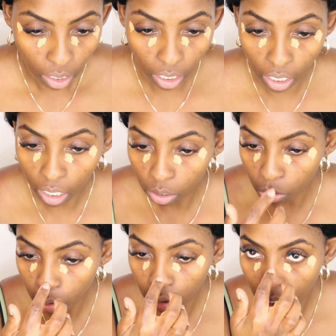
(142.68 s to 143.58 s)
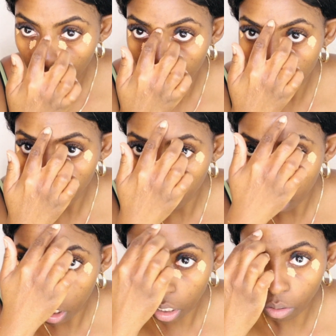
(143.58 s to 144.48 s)
and they don't do the
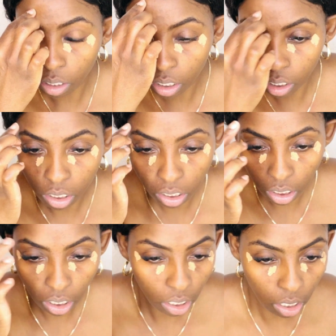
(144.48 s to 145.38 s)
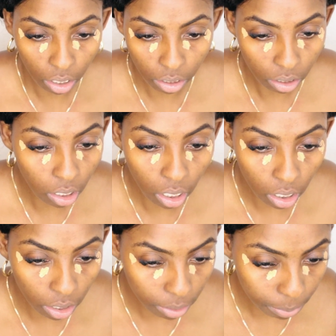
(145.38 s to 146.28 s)
contour or the concealer here
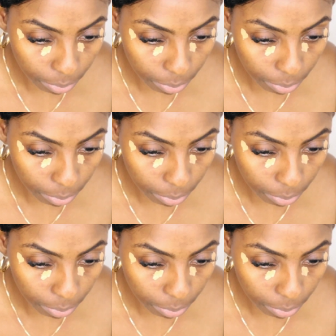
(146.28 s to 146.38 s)
either